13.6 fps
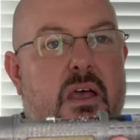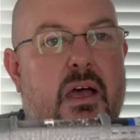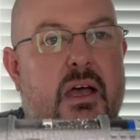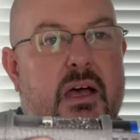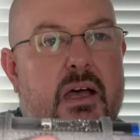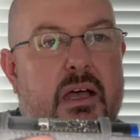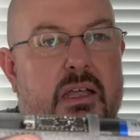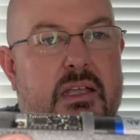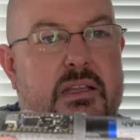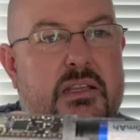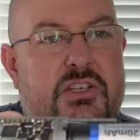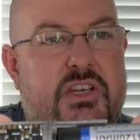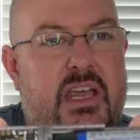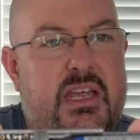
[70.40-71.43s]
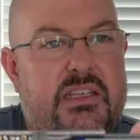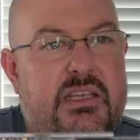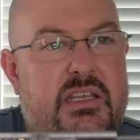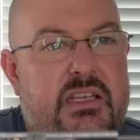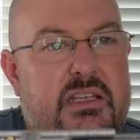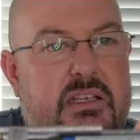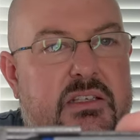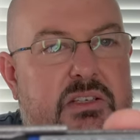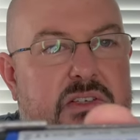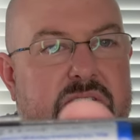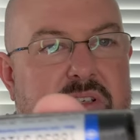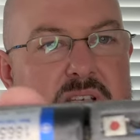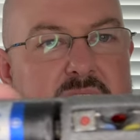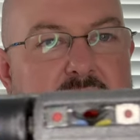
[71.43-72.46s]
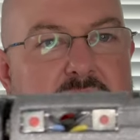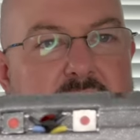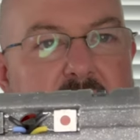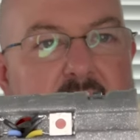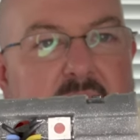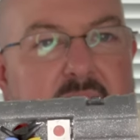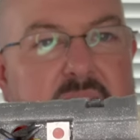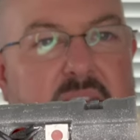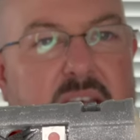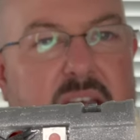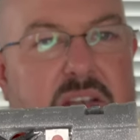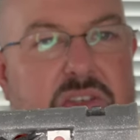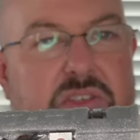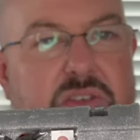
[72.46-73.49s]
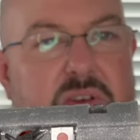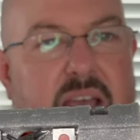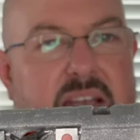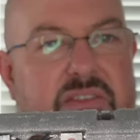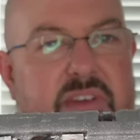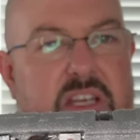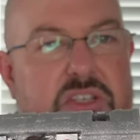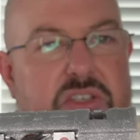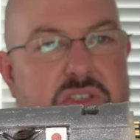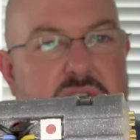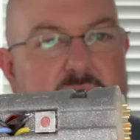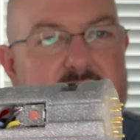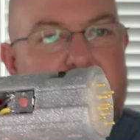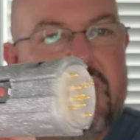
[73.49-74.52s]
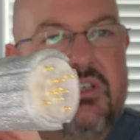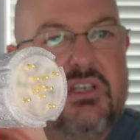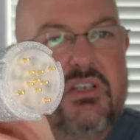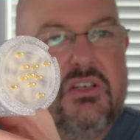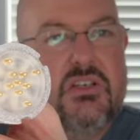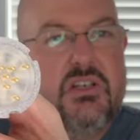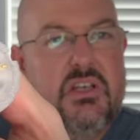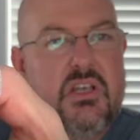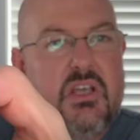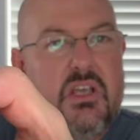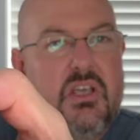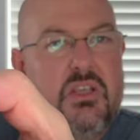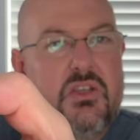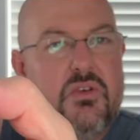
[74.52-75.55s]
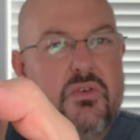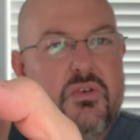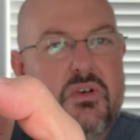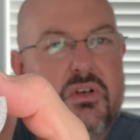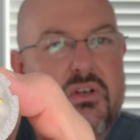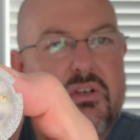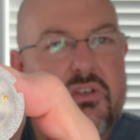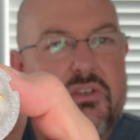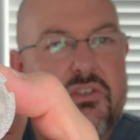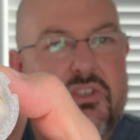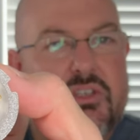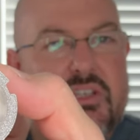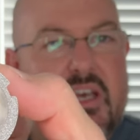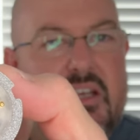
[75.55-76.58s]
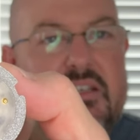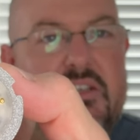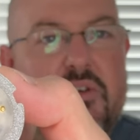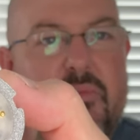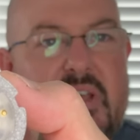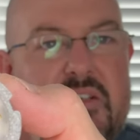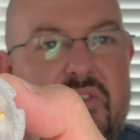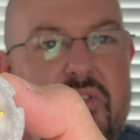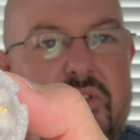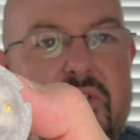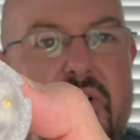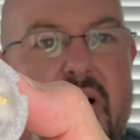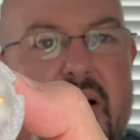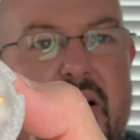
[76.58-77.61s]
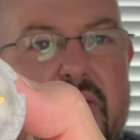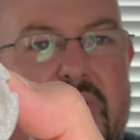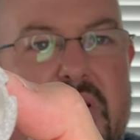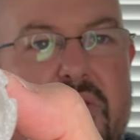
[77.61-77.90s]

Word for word: Uh, in the chassis, you'll see you've got uh, your two activation switches here, your Shtok NeoPixel uh, V